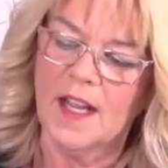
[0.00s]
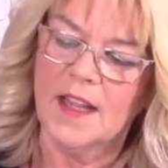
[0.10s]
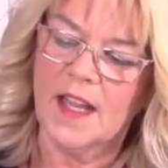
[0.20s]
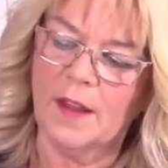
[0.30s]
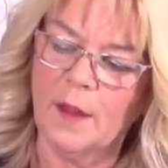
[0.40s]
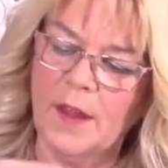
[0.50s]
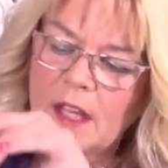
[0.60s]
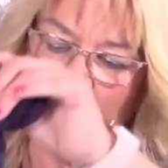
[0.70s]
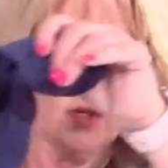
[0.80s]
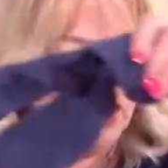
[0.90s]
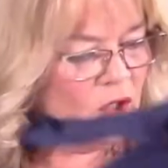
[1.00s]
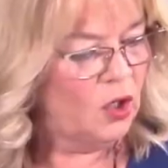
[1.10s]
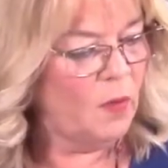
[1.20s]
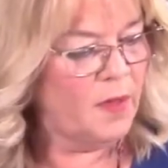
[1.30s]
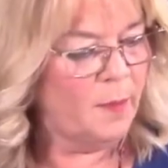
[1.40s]
The other thing you can
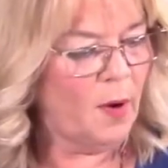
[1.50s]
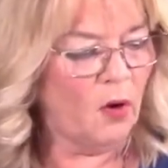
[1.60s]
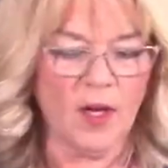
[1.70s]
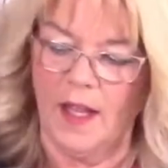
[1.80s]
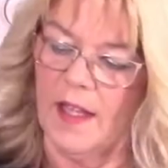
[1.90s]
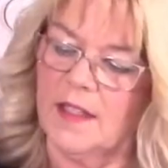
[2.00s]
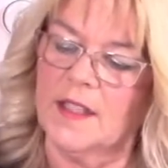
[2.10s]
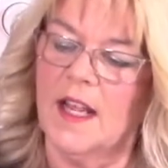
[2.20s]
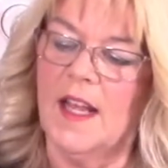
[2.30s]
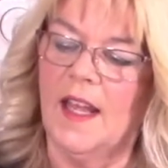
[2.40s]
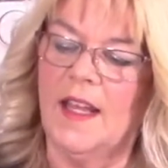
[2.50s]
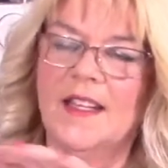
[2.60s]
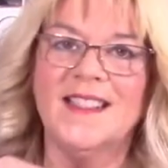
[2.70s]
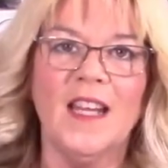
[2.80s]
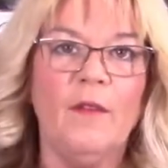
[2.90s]
do with the pocket
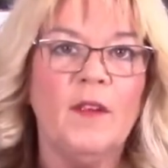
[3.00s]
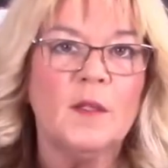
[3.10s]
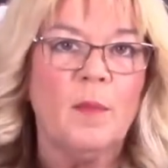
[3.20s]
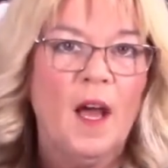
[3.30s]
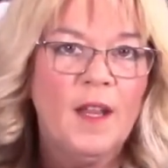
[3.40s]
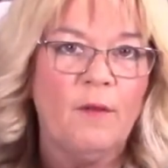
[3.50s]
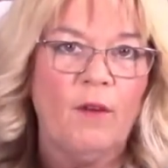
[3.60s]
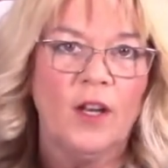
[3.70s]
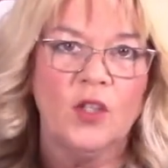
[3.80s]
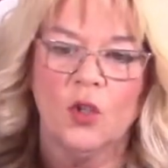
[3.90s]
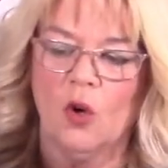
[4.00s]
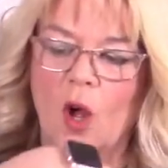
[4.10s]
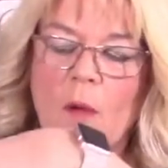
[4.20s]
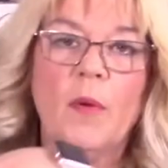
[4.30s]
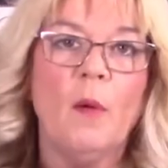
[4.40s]
is, if it's by the front door,
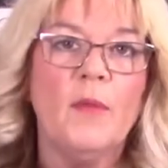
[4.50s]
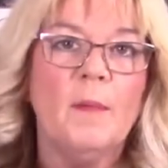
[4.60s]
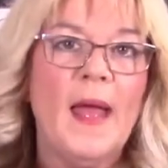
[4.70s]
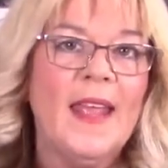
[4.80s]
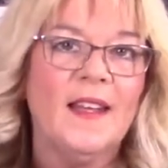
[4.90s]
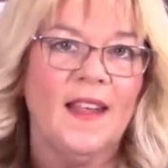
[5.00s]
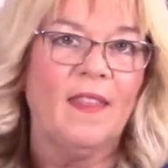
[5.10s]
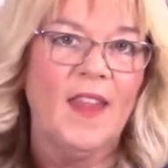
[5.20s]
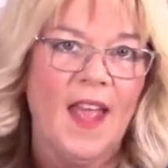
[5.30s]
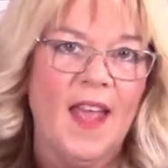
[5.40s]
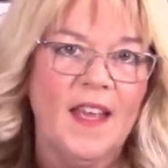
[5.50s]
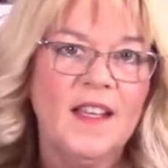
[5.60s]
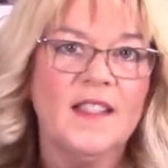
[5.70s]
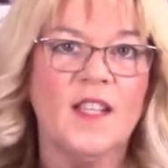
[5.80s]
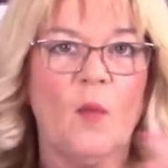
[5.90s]
pop the mail in there.
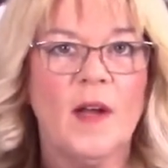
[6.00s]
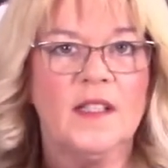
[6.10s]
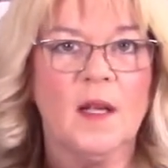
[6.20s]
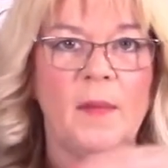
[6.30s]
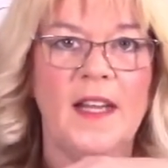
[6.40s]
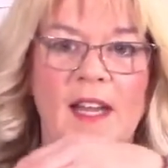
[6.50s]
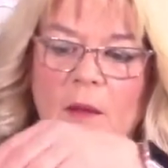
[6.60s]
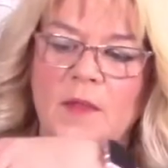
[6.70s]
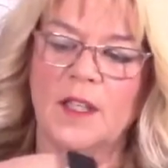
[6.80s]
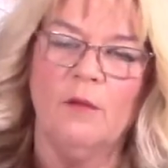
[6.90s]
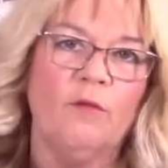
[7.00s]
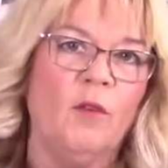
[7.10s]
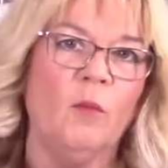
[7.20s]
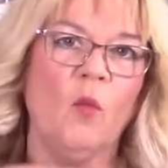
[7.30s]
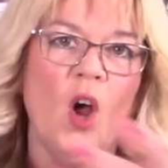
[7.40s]
So when somebody comes in
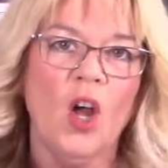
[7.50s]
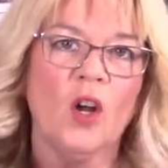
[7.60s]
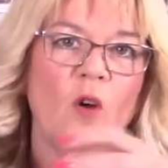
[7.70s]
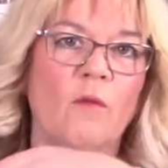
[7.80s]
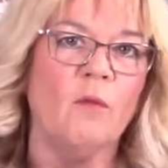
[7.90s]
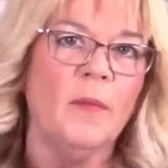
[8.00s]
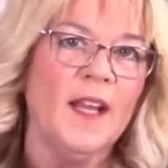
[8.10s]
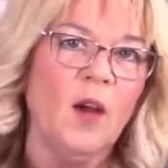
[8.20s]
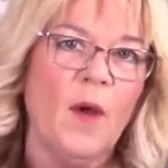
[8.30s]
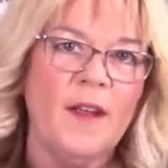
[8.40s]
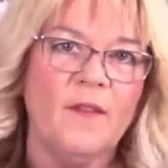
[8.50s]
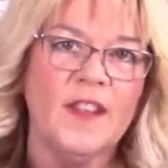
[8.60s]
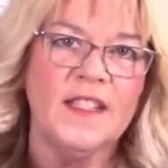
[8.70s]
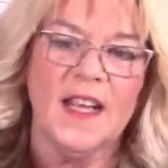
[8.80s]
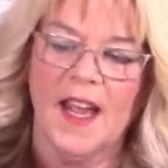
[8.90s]
from work or from being away for
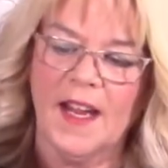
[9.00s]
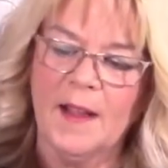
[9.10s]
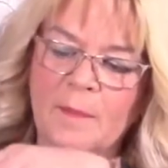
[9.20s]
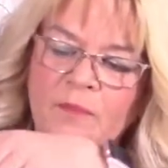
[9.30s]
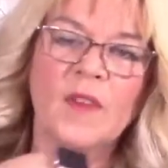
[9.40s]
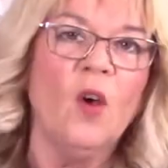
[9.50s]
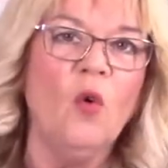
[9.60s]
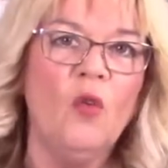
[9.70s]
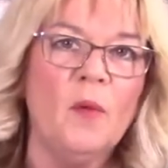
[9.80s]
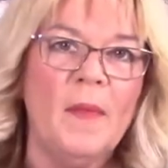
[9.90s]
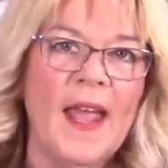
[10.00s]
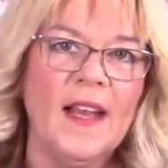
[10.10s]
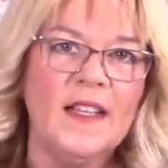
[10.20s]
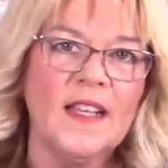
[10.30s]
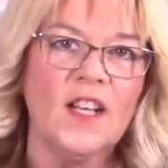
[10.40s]
the day, all the
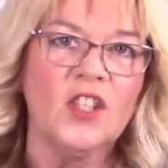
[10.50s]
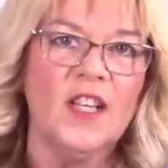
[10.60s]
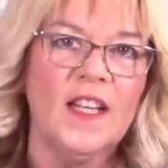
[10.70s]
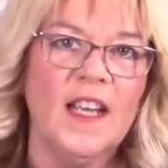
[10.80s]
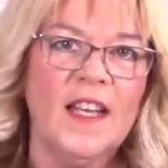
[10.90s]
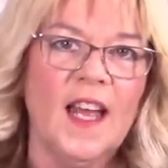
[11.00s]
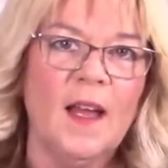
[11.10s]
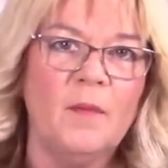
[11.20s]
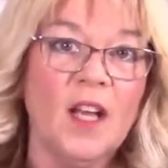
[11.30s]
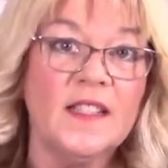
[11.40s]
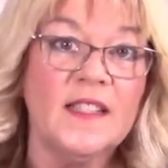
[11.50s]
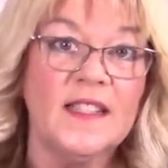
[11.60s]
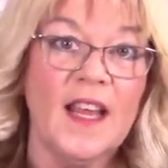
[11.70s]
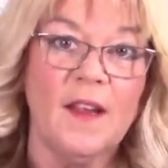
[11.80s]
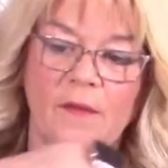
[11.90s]
mail is actually nice and
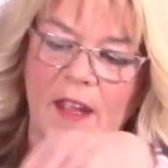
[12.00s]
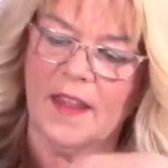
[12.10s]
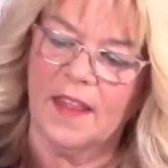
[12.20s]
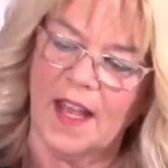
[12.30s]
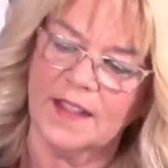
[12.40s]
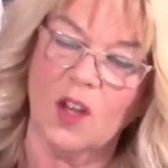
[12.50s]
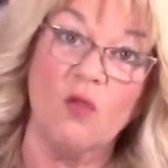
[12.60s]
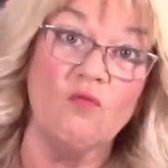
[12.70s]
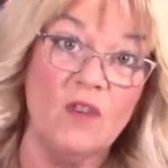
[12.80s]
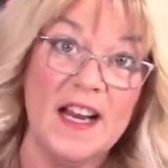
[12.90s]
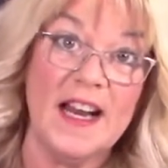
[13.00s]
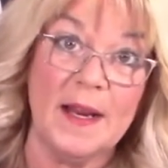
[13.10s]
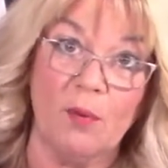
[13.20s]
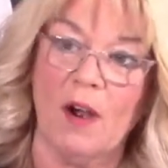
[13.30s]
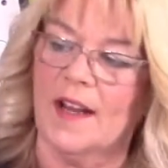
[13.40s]
safe in there, so
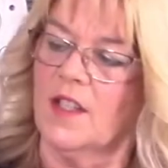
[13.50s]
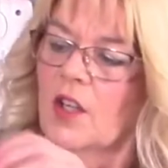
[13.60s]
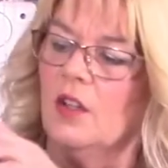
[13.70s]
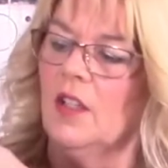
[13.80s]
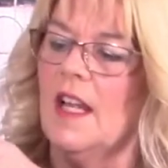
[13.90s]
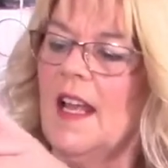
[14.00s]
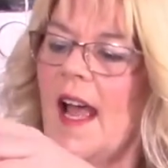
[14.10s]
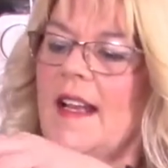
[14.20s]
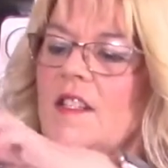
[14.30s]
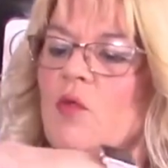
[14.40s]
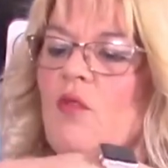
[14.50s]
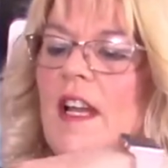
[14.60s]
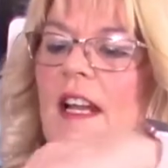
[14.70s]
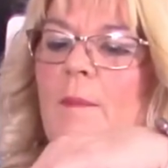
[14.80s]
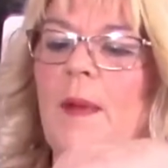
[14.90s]
really practical. And it's
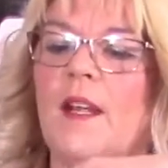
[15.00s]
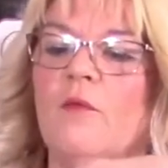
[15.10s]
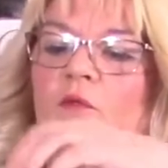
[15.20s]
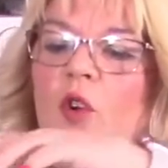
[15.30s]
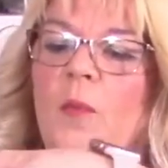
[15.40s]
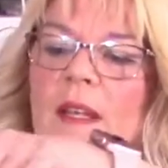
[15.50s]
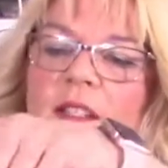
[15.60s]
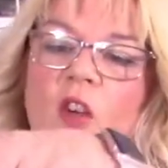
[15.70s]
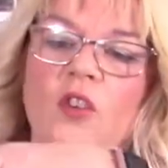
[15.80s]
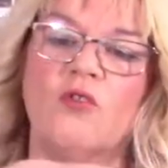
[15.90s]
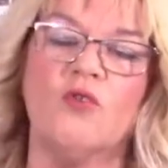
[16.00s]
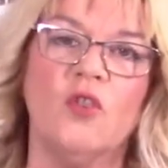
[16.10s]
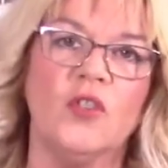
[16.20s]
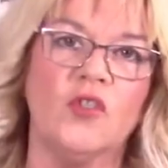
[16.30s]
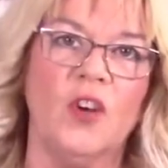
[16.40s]
really big and roomy. It's got a
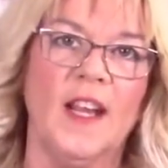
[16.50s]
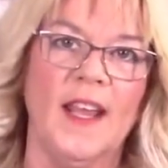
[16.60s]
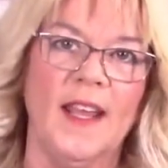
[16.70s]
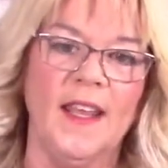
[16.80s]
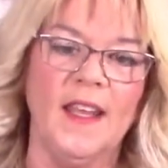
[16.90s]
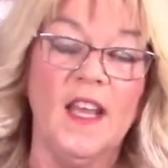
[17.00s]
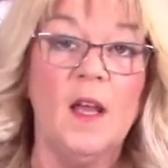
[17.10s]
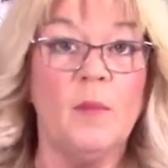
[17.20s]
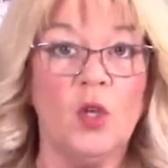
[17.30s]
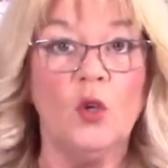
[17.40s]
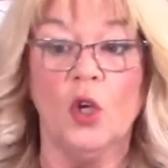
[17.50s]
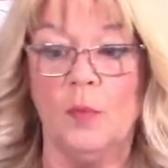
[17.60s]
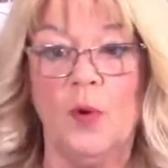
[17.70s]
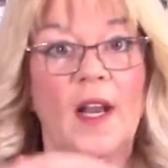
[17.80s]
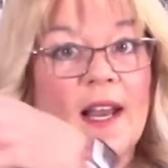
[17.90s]
drawstring here, but you
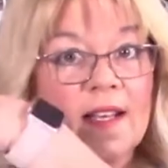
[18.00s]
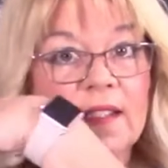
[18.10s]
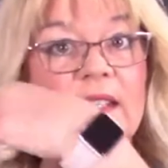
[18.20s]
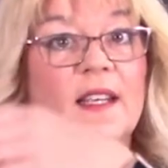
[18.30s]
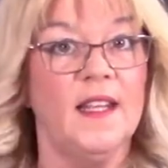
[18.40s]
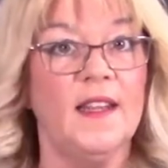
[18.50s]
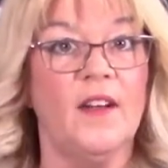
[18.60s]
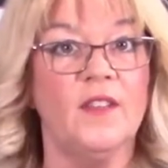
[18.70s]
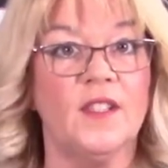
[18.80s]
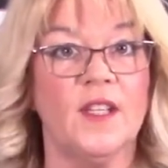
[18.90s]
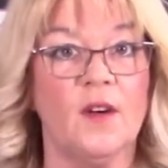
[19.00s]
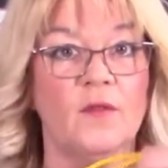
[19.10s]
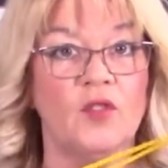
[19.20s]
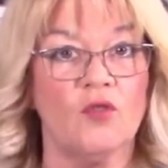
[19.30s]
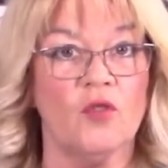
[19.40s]
could put elastic in there instead of
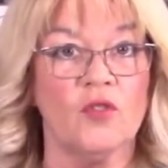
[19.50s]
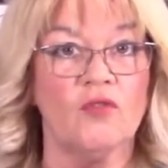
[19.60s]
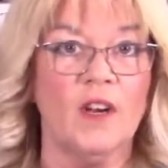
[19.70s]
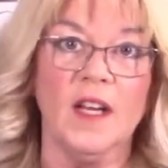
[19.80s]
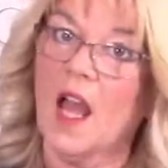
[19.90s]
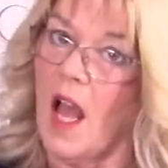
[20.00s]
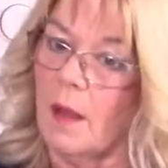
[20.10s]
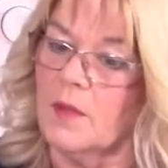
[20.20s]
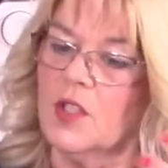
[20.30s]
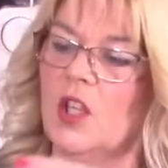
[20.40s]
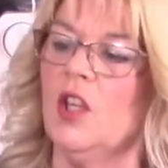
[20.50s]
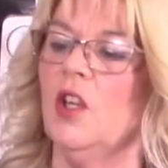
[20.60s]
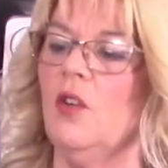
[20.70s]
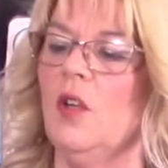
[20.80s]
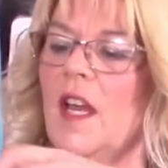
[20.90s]
a drawstring, up to
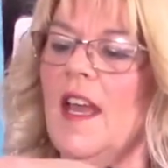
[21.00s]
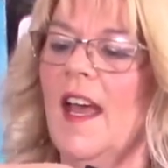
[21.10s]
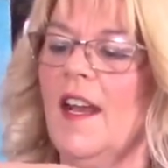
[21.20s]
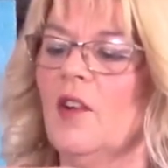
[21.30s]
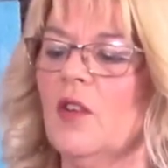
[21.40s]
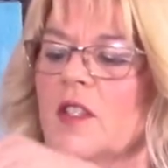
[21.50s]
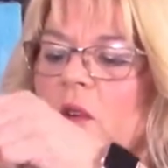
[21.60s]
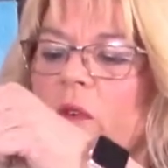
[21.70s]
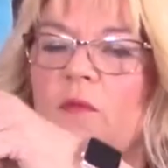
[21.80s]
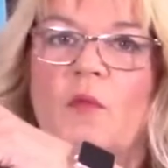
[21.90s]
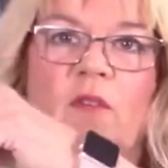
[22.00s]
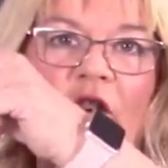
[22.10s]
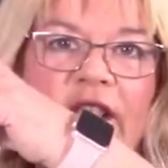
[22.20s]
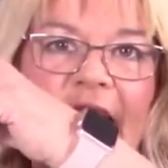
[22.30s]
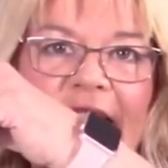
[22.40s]
you. And of course we've
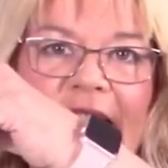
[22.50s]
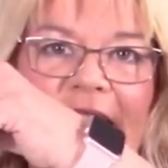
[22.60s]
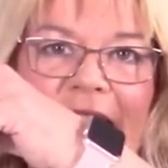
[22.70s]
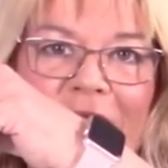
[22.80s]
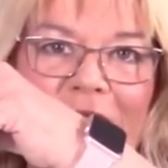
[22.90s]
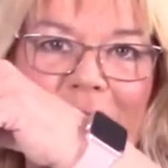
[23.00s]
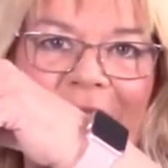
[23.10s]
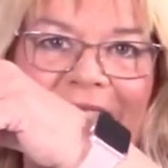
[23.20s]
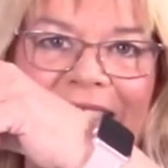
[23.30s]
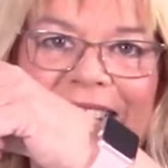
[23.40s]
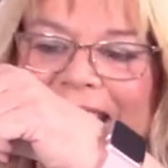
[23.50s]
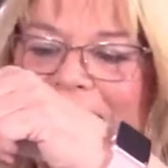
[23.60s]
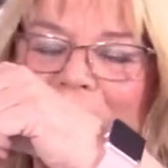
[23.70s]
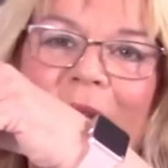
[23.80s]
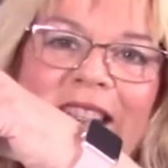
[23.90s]
got Teddy in here as well.
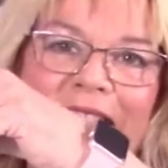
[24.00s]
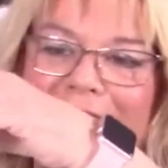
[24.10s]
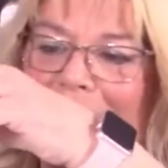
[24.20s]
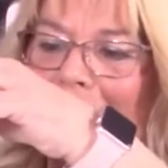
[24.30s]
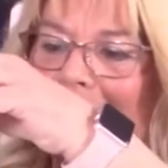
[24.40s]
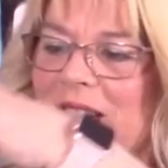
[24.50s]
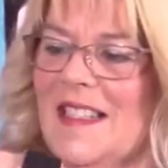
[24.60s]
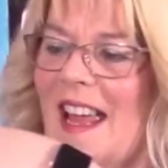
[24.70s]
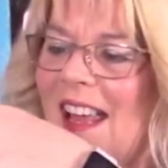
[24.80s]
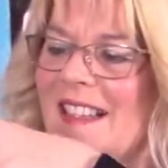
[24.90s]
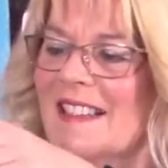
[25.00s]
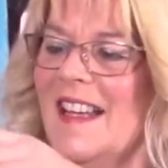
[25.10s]
He's waiting to go upstairs.